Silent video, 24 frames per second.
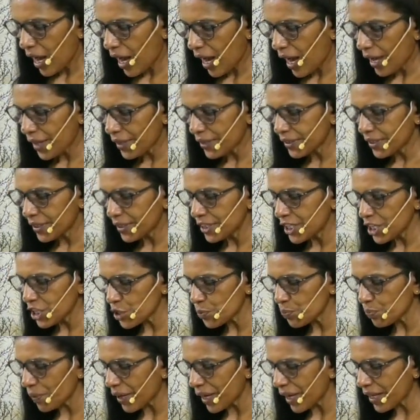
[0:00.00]
And this
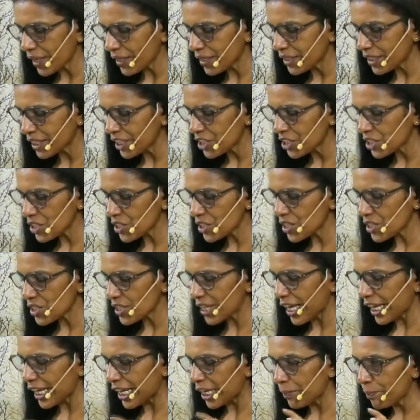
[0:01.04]
prayer teaches us
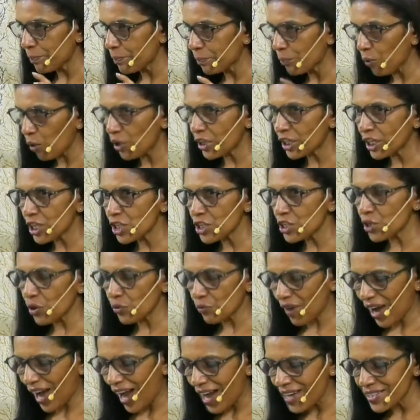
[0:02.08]
the importance
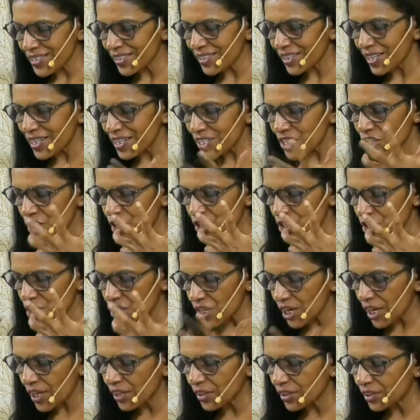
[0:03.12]
of asking
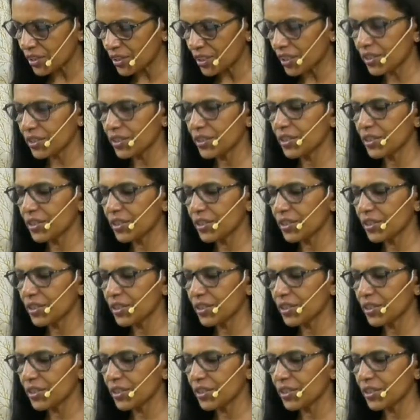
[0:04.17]
strength